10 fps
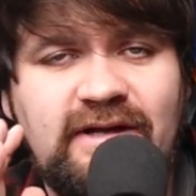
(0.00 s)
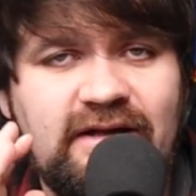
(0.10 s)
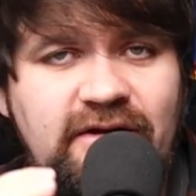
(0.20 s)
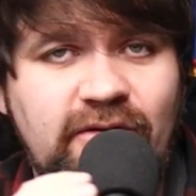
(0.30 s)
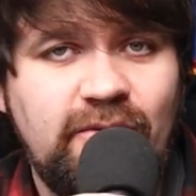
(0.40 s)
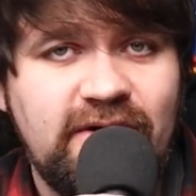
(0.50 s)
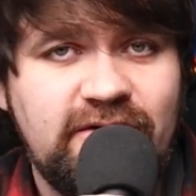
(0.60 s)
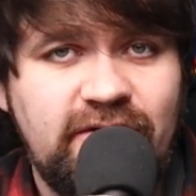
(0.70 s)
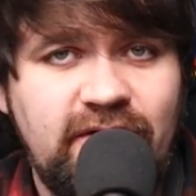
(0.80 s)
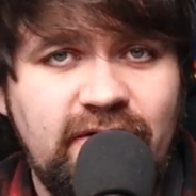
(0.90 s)
that you want
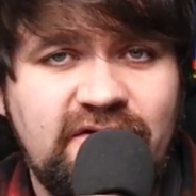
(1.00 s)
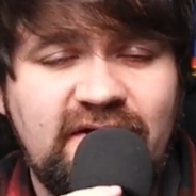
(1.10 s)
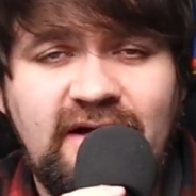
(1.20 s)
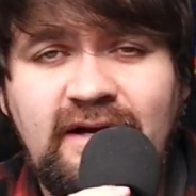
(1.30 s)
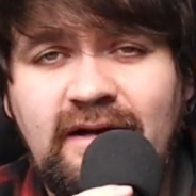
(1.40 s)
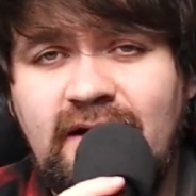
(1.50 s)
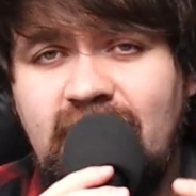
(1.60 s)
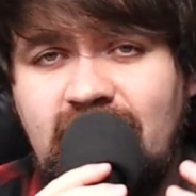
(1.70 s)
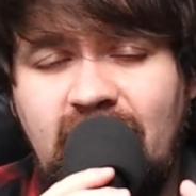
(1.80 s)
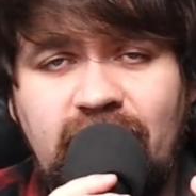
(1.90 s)
to use.
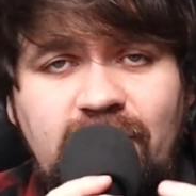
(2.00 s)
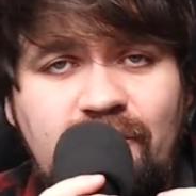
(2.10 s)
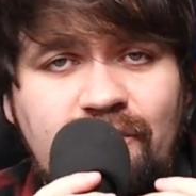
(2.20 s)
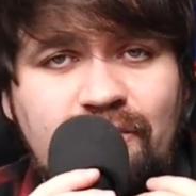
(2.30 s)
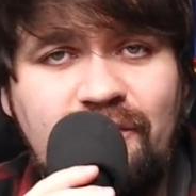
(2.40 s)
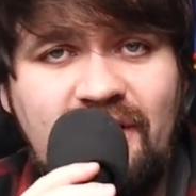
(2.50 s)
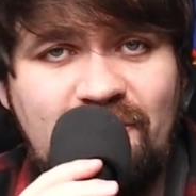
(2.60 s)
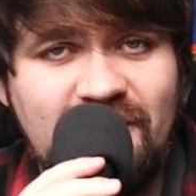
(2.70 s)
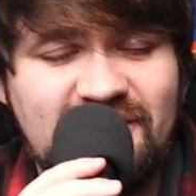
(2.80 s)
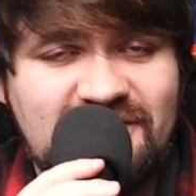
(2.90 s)
Now, me
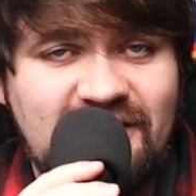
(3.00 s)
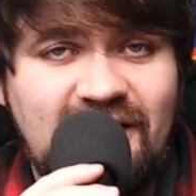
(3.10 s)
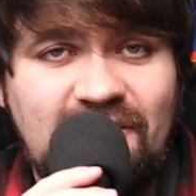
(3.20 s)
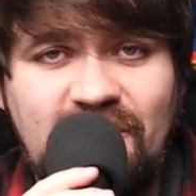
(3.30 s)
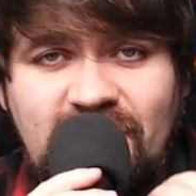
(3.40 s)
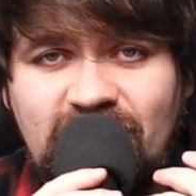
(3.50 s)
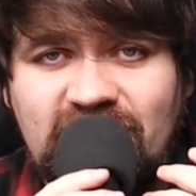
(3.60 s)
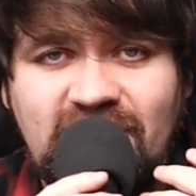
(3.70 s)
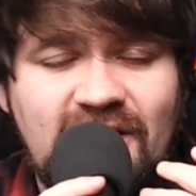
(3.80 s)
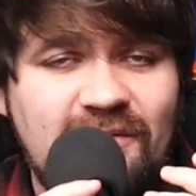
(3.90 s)
personally,
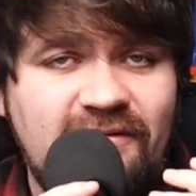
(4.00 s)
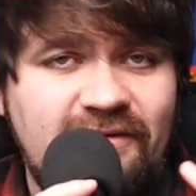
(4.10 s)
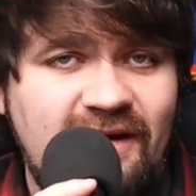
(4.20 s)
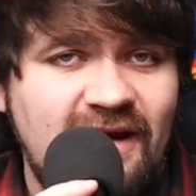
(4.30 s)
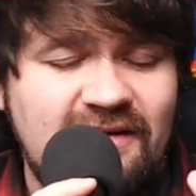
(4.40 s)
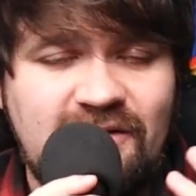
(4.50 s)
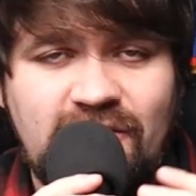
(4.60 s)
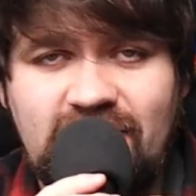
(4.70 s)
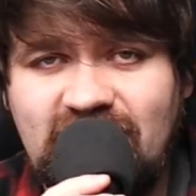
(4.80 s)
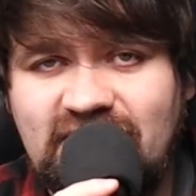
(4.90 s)
because I'm affiliated
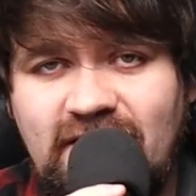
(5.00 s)
with this